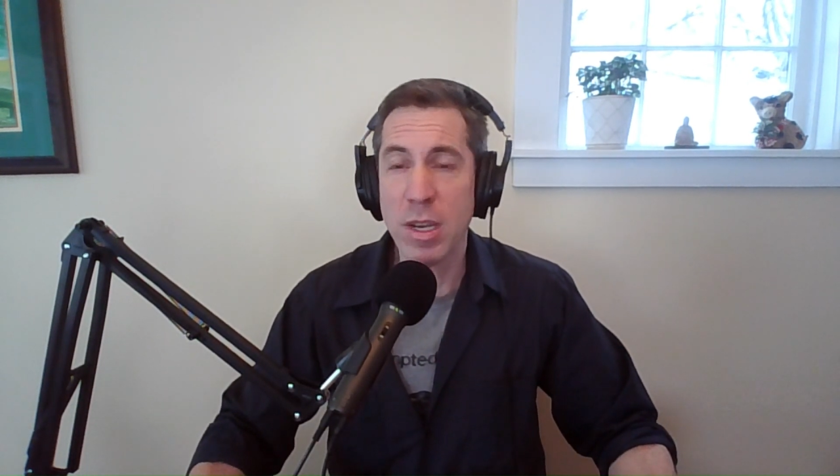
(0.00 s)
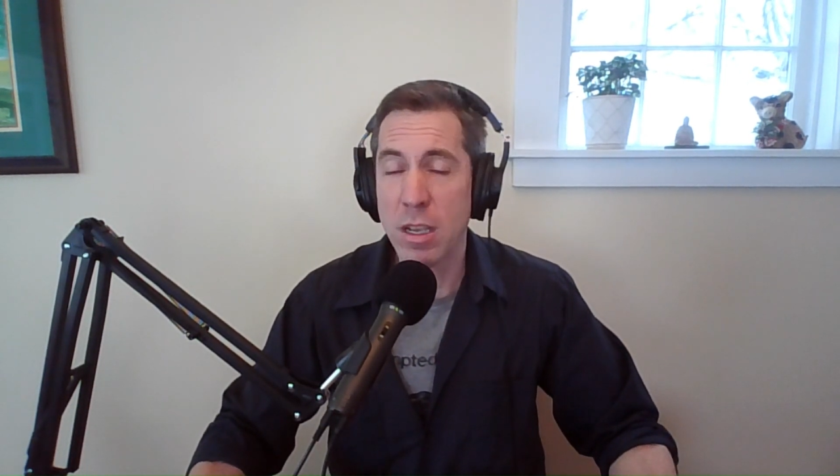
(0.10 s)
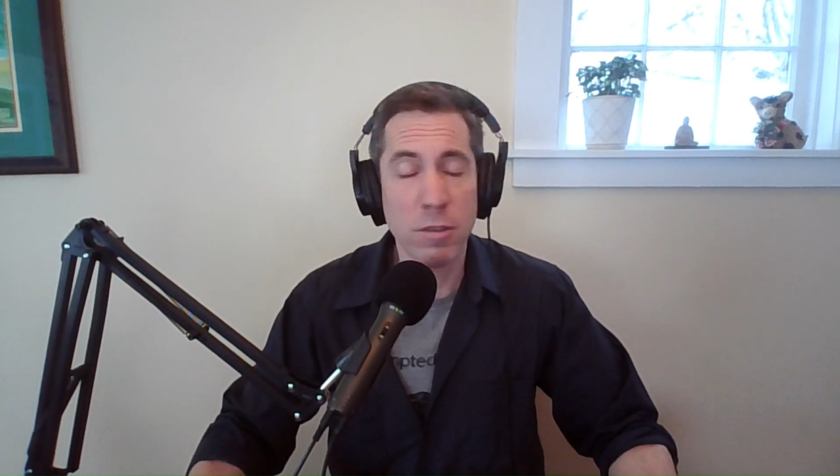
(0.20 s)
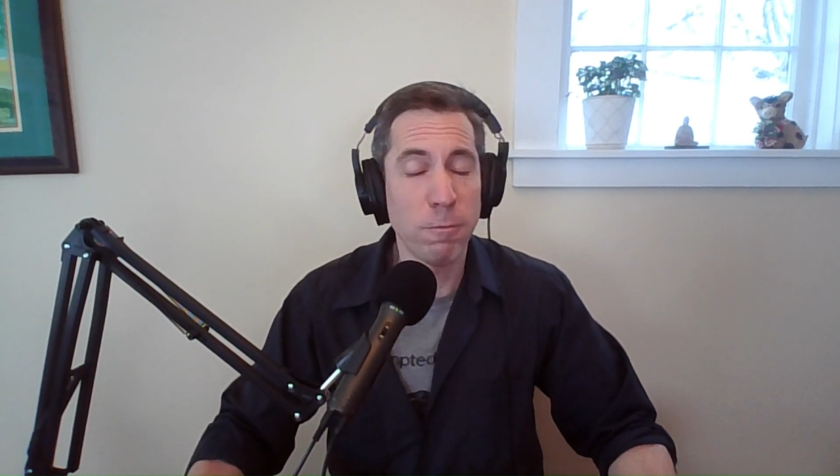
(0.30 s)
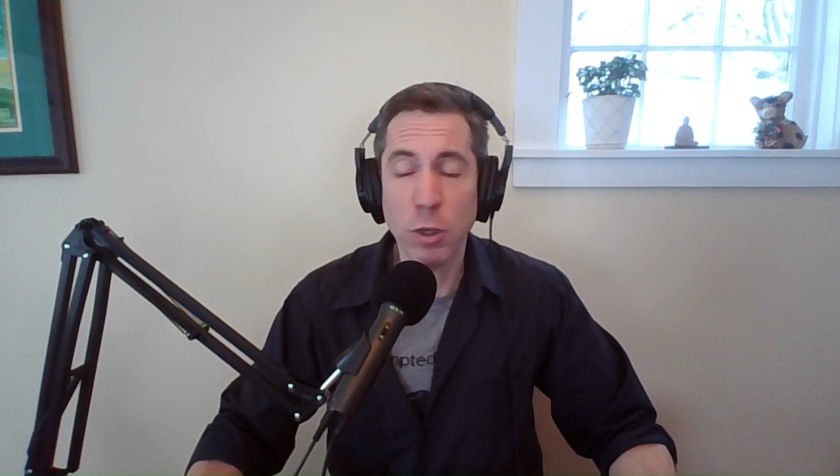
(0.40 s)

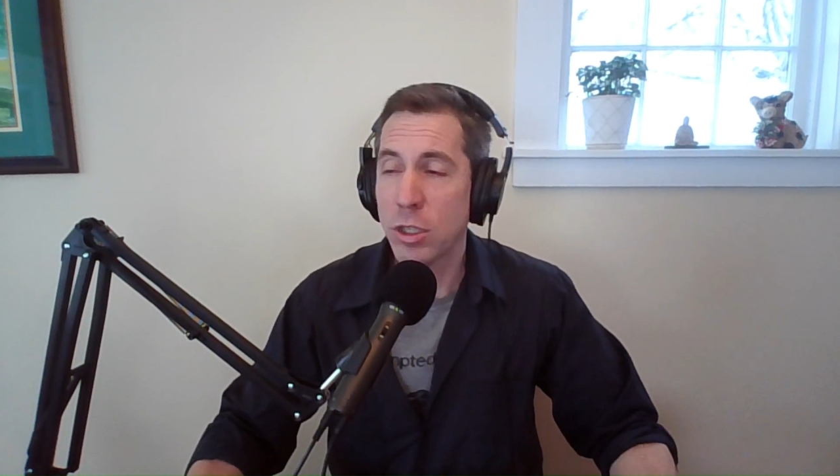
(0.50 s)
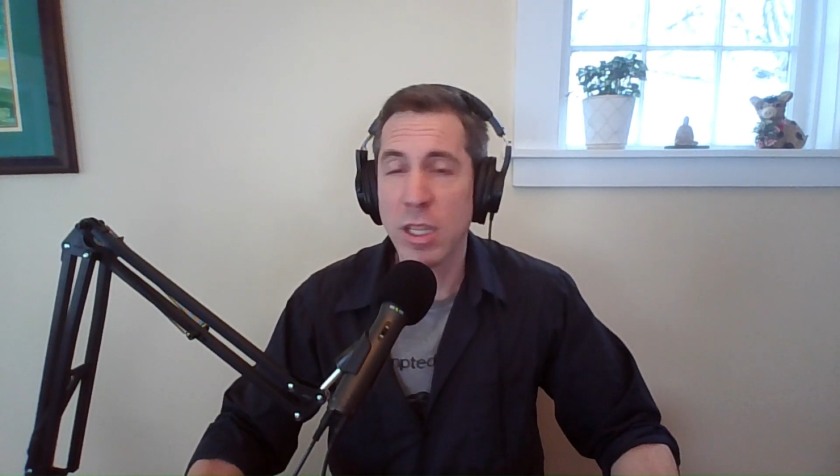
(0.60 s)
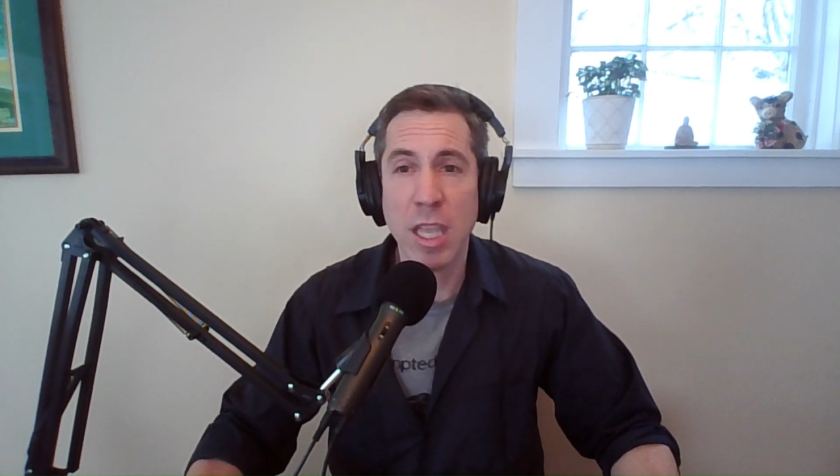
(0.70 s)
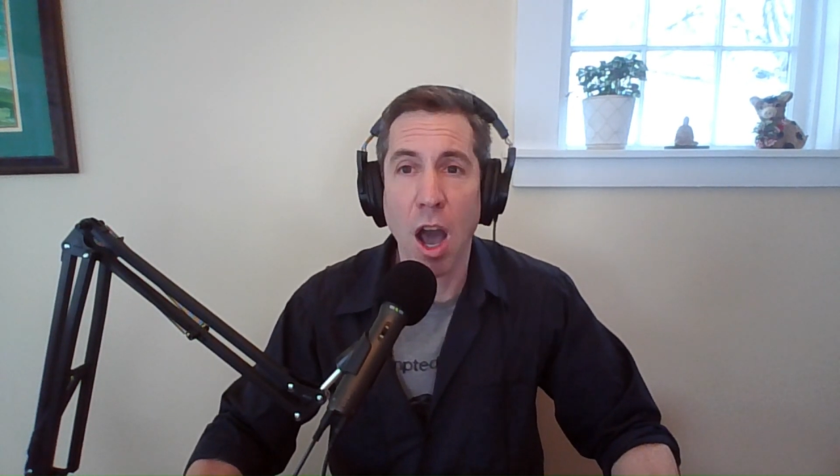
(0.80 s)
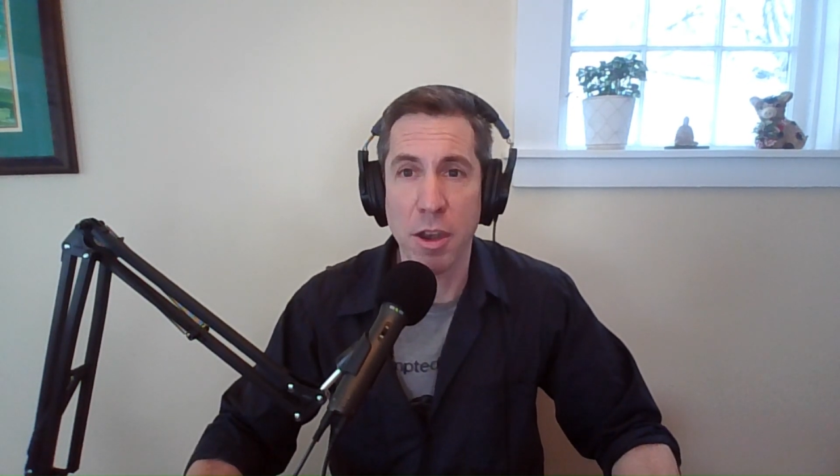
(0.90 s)
is
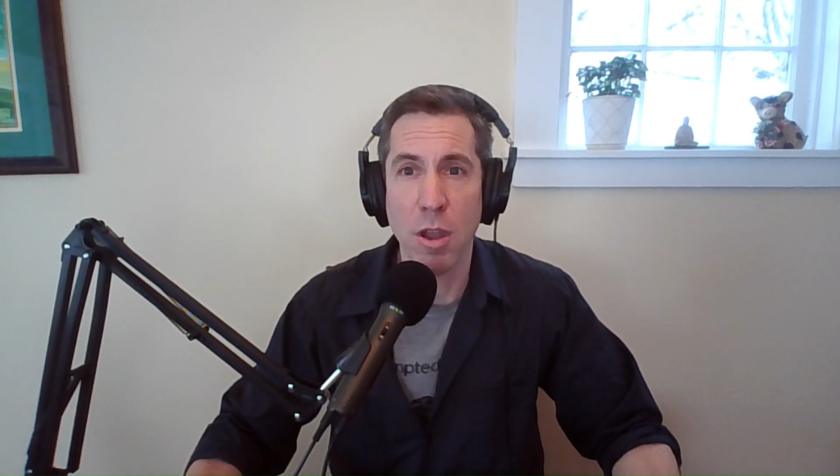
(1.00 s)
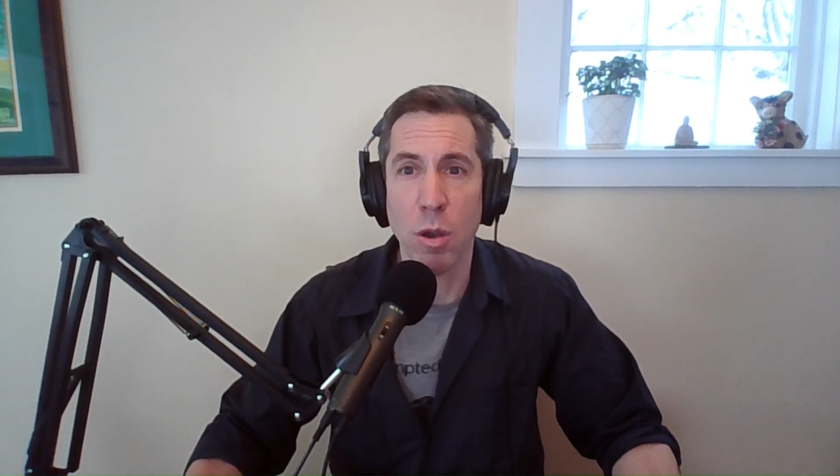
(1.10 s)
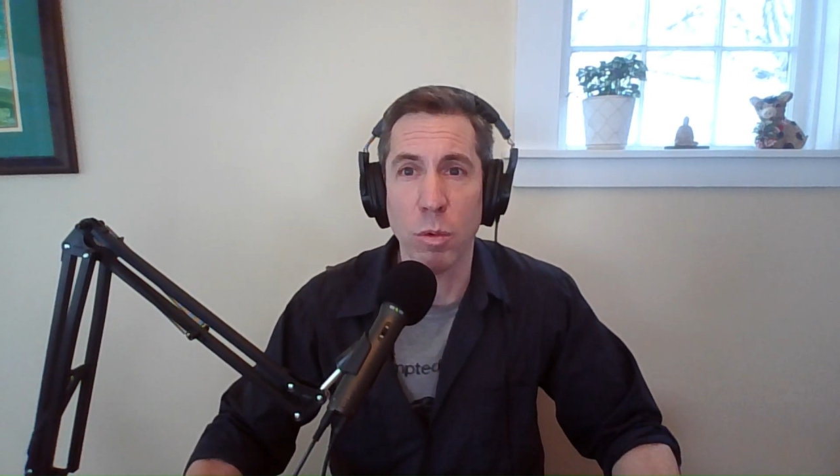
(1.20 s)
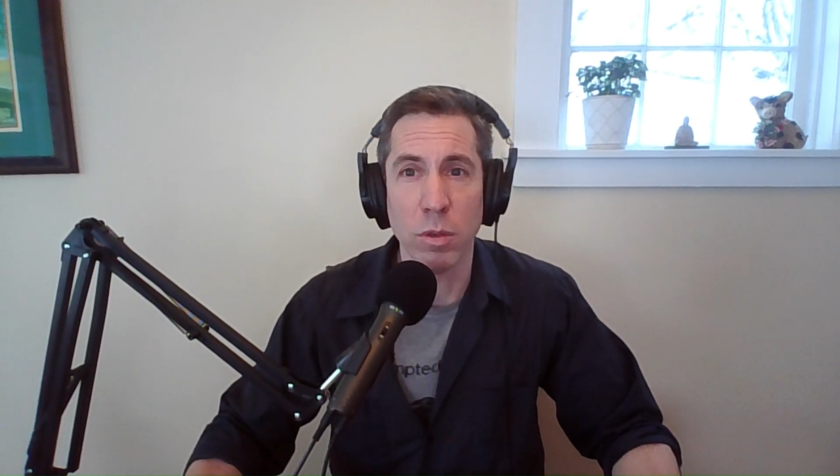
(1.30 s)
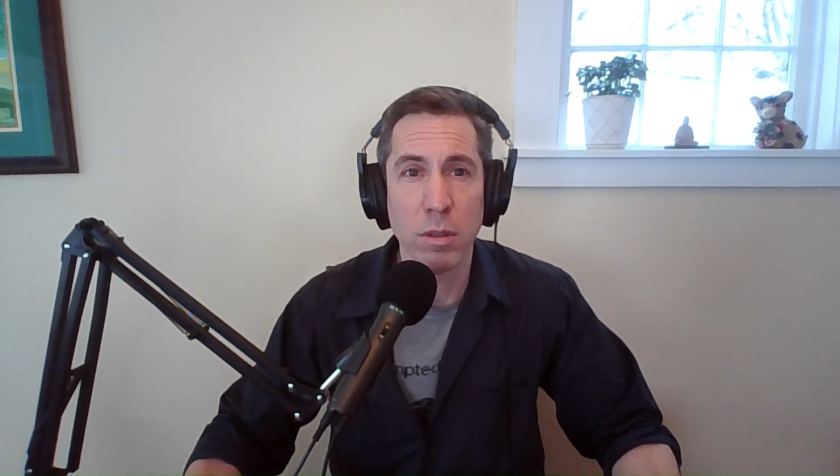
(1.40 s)
virtually
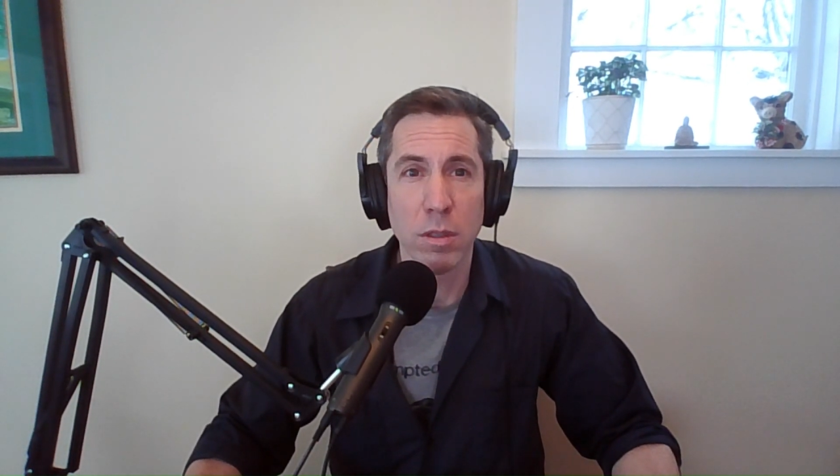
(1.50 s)
unknown.